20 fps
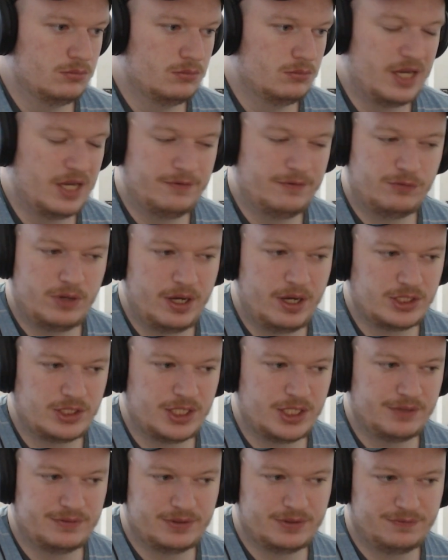f4, I
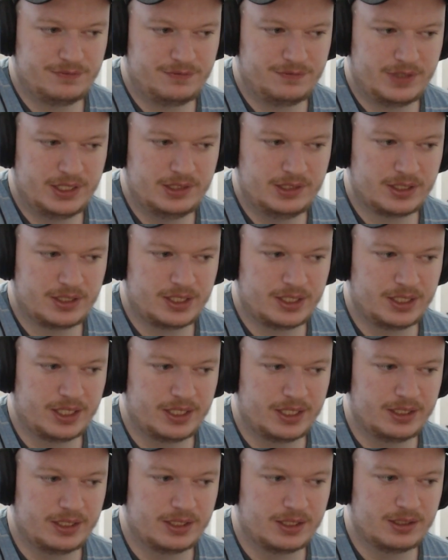actually have a funny looking
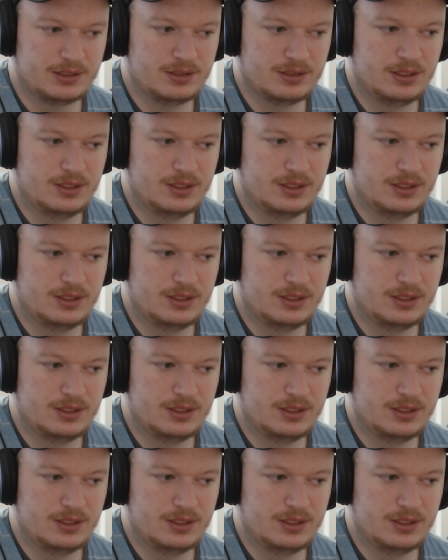idea.